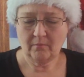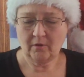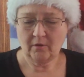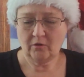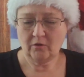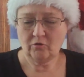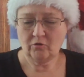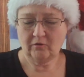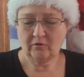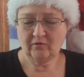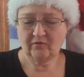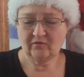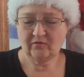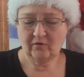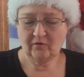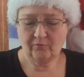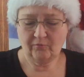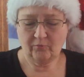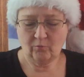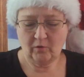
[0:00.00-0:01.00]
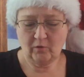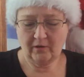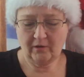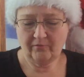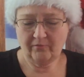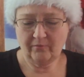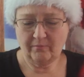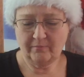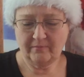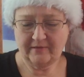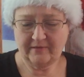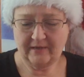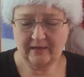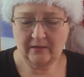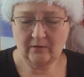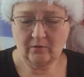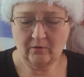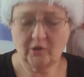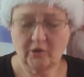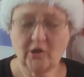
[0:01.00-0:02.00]
you could stuff one of them
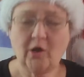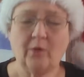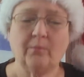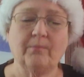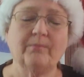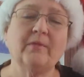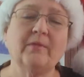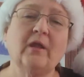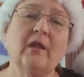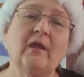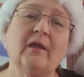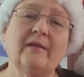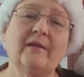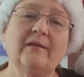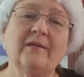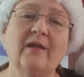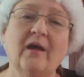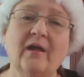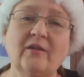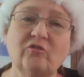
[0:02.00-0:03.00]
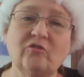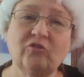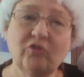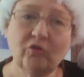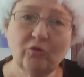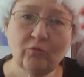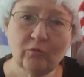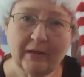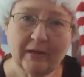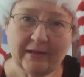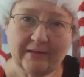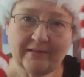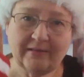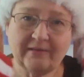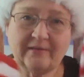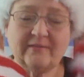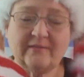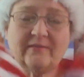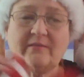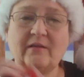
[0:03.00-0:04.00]
down. No, not two like
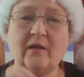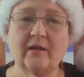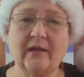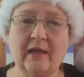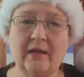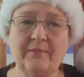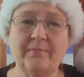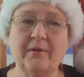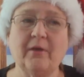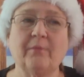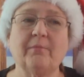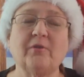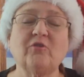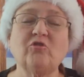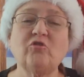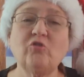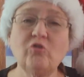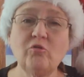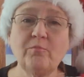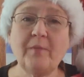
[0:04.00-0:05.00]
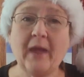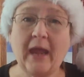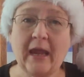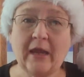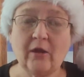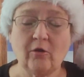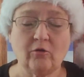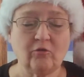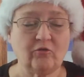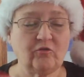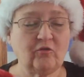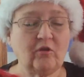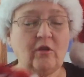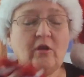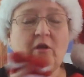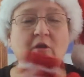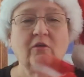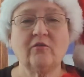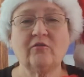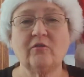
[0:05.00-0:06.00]
this, not a pair, but two pairs.
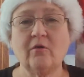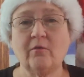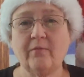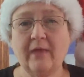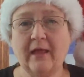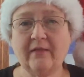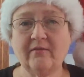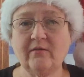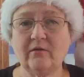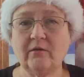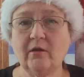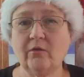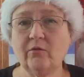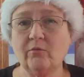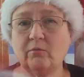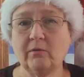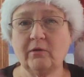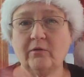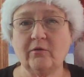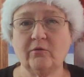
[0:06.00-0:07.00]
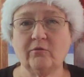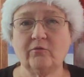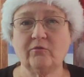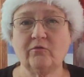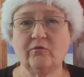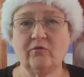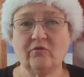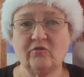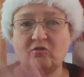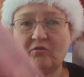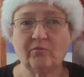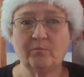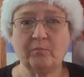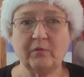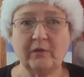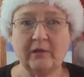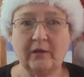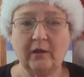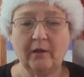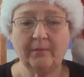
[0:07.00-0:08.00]
So that's another one of those
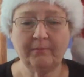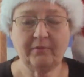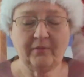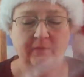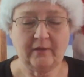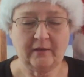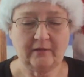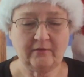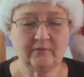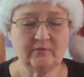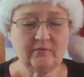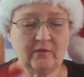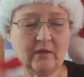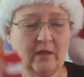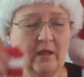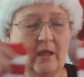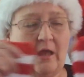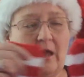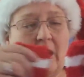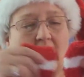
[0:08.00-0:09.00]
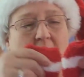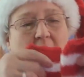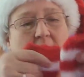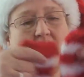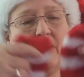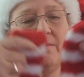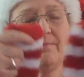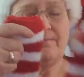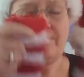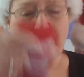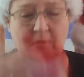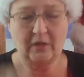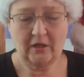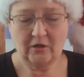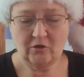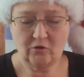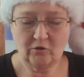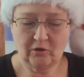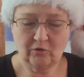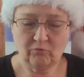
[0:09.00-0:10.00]
split up things. And
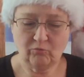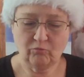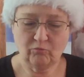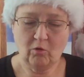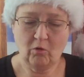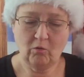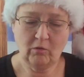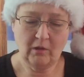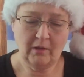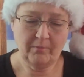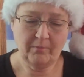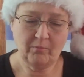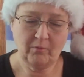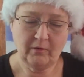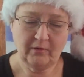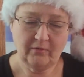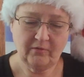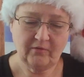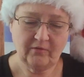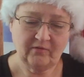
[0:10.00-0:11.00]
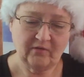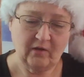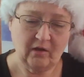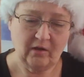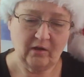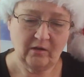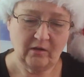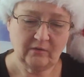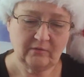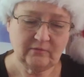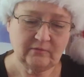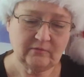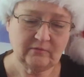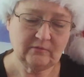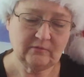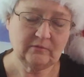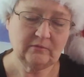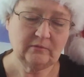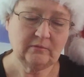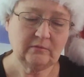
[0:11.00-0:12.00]
you could roll up one of the socks